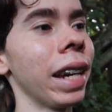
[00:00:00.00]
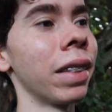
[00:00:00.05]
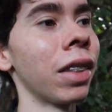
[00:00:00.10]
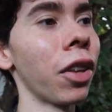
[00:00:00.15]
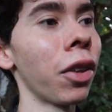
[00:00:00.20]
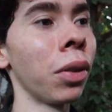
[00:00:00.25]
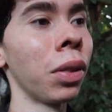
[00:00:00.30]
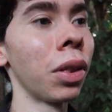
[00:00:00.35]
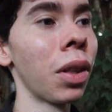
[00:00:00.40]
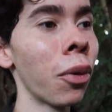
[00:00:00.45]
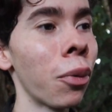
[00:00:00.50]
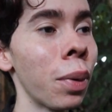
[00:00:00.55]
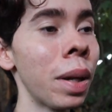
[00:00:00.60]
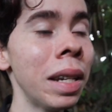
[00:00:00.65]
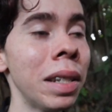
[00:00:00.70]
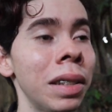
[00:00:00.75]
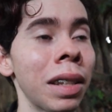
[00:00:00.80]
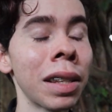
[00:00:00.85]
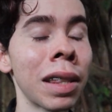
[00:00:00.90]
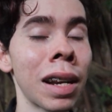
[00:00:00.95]
and the, the
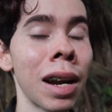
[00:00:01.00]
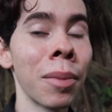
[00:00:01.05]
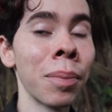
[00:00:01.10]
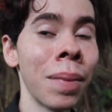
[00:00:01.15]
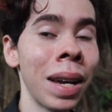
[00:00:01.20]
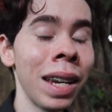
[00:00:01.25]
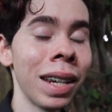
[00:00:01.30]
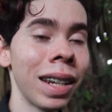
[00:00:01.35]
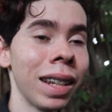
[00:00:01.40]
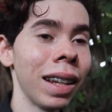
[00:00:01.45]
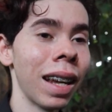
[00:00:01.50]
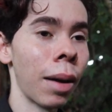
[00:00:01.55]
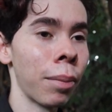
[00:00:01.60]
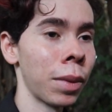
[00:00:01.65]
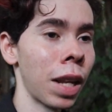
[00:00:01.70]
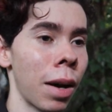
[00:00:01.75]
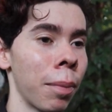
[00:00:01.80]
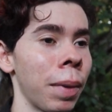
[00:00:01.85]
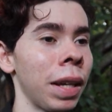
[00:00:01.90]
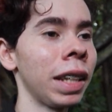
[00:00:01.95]
reason that I'm, make,
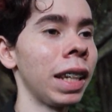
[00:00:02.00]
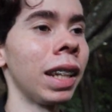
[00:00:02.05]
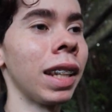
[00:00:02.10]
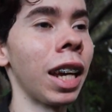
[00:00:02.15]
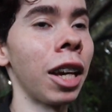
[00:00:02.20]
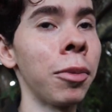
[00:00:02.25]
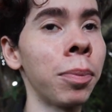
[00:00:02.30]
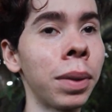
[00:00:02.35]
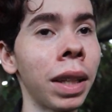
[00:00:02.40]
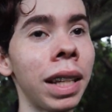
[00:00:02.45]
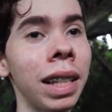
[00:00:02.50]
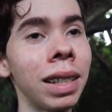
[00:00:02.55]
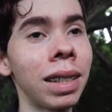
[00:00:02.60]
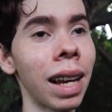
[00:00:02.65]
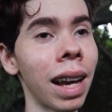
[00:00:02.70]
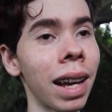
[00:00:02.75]
I'm not making gameplay is